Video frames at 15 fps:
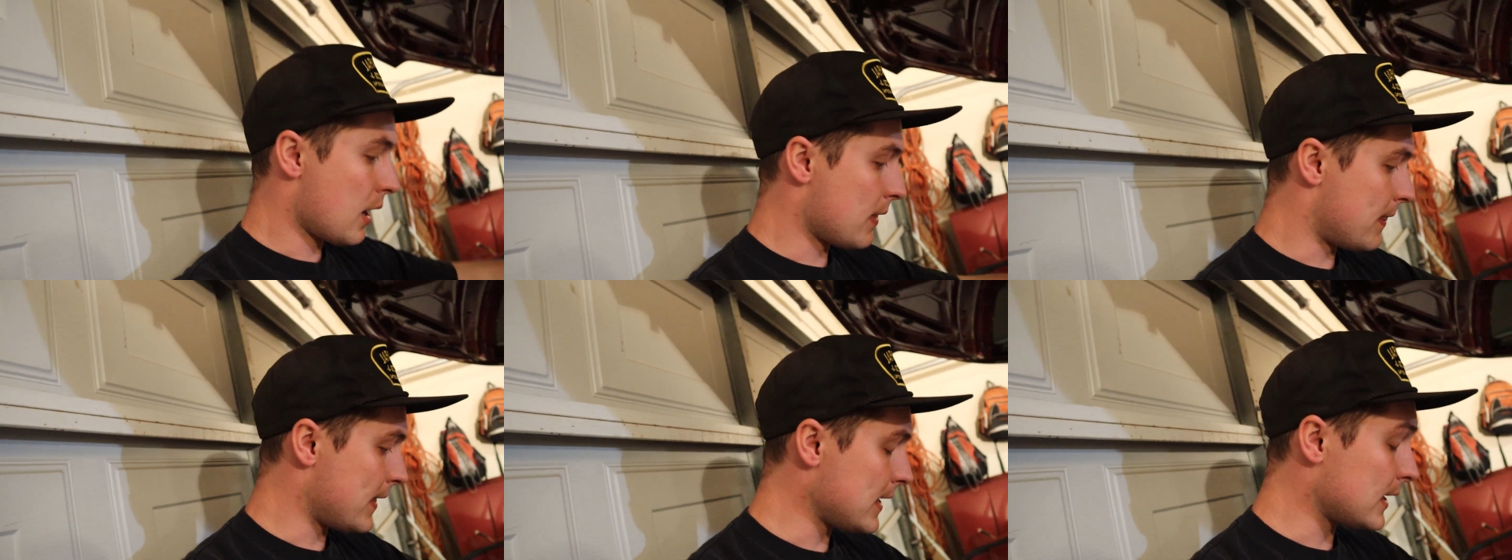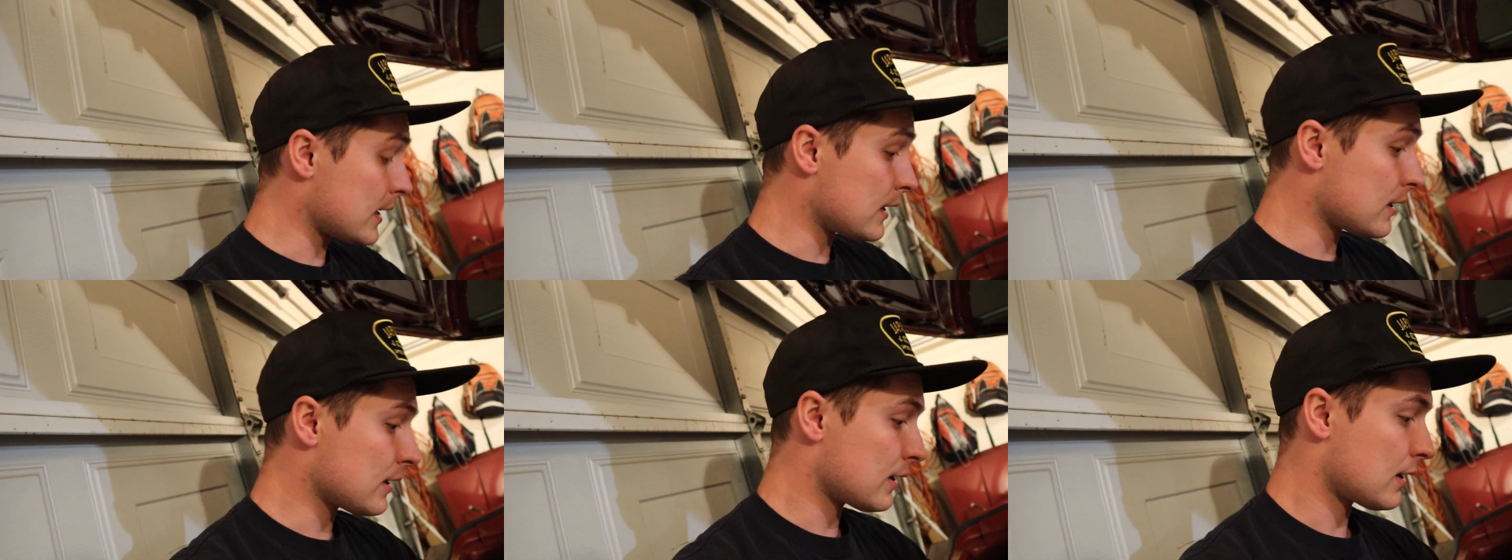
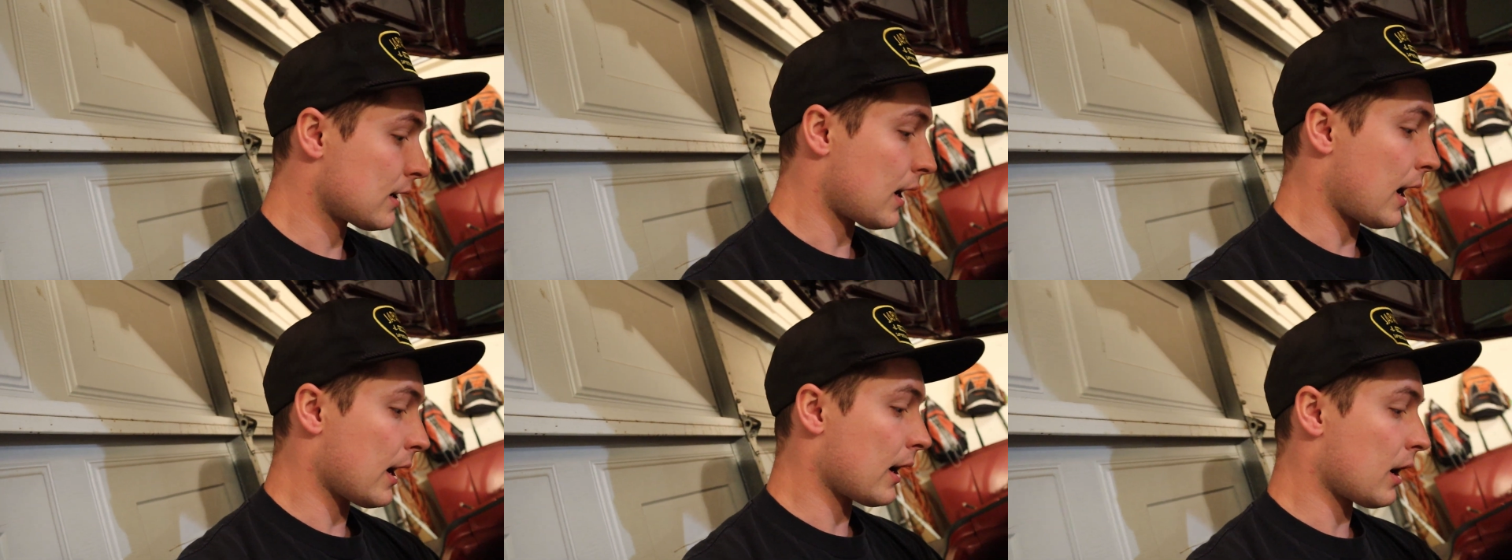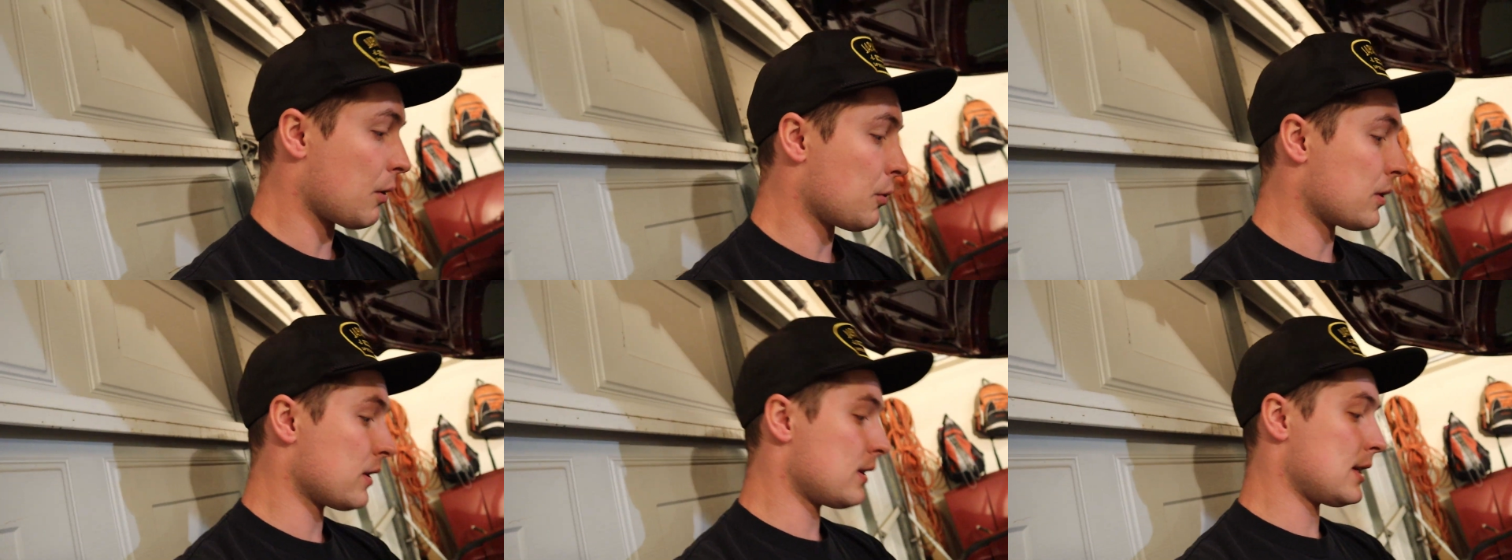Then I
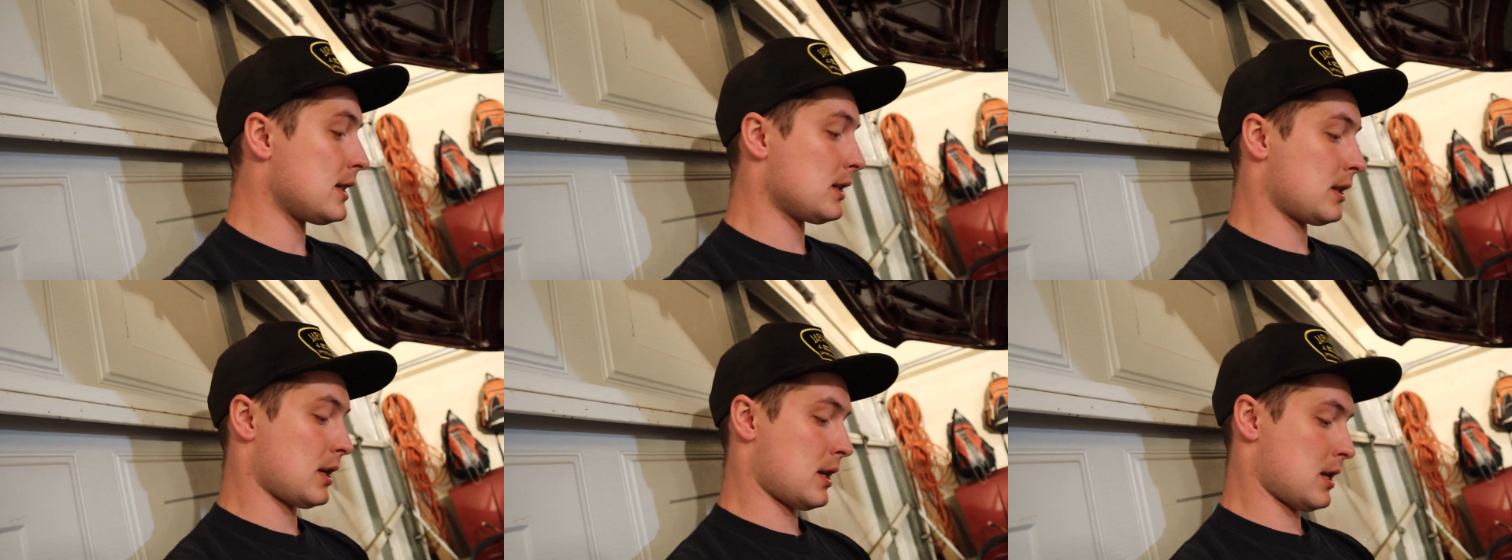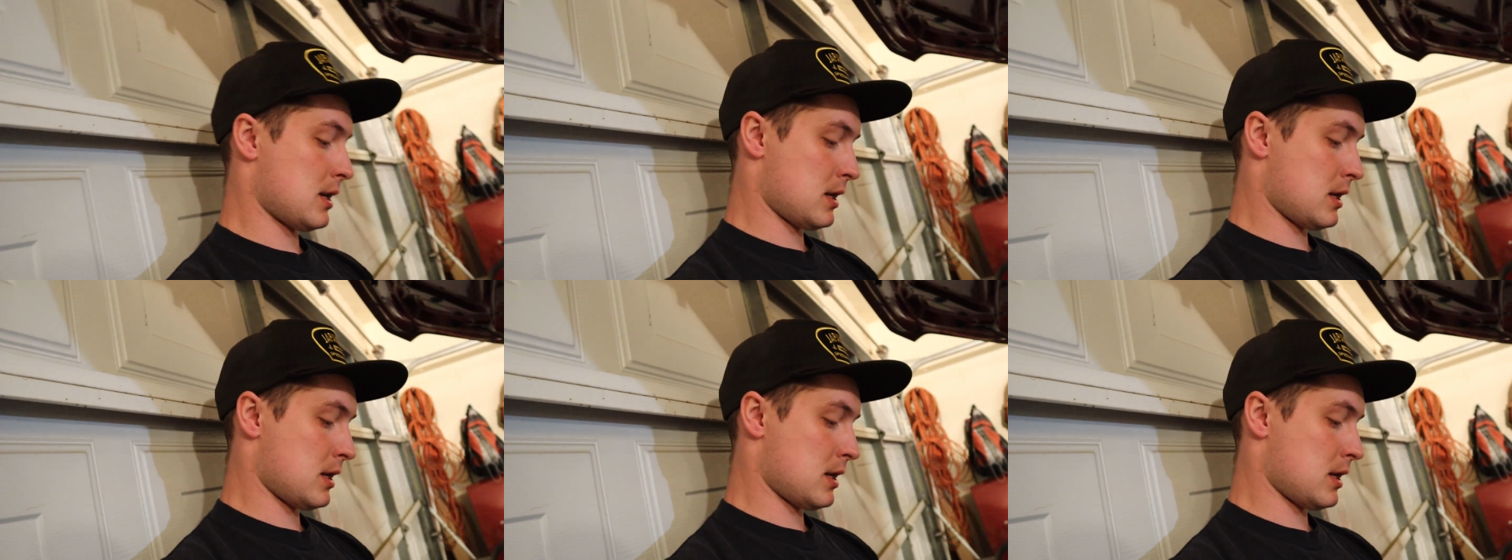got one of these,